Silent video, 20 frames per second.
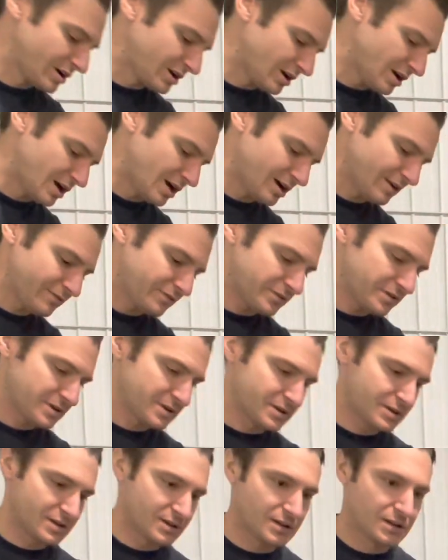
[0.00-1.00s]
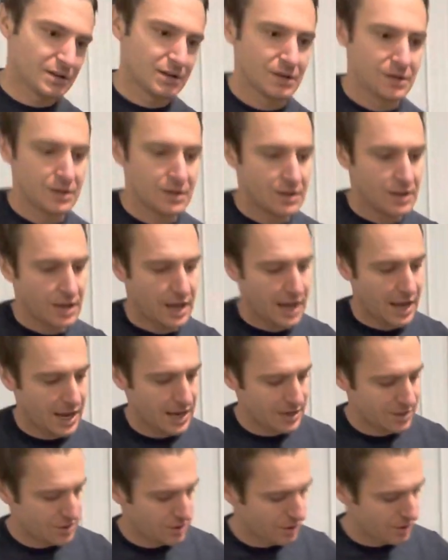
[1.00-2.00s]
and off
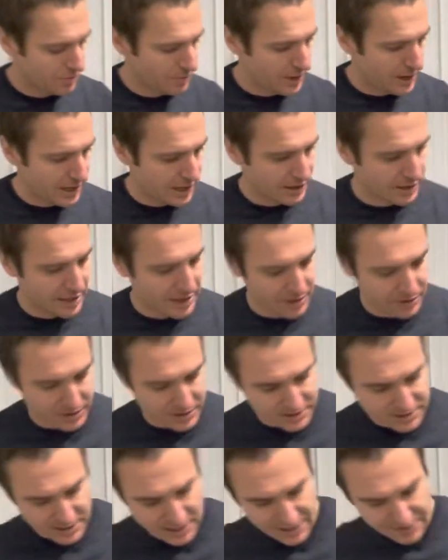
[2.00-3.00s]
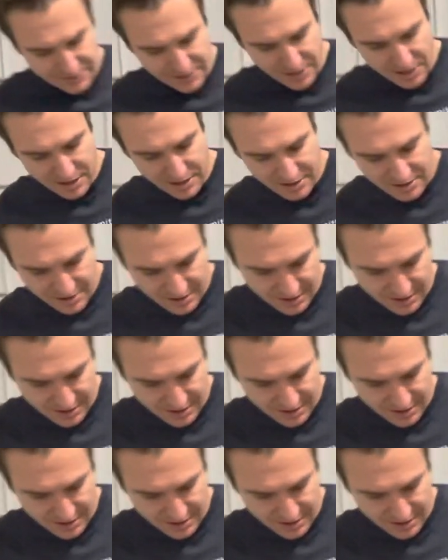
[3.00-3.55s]
and your regulator inside there.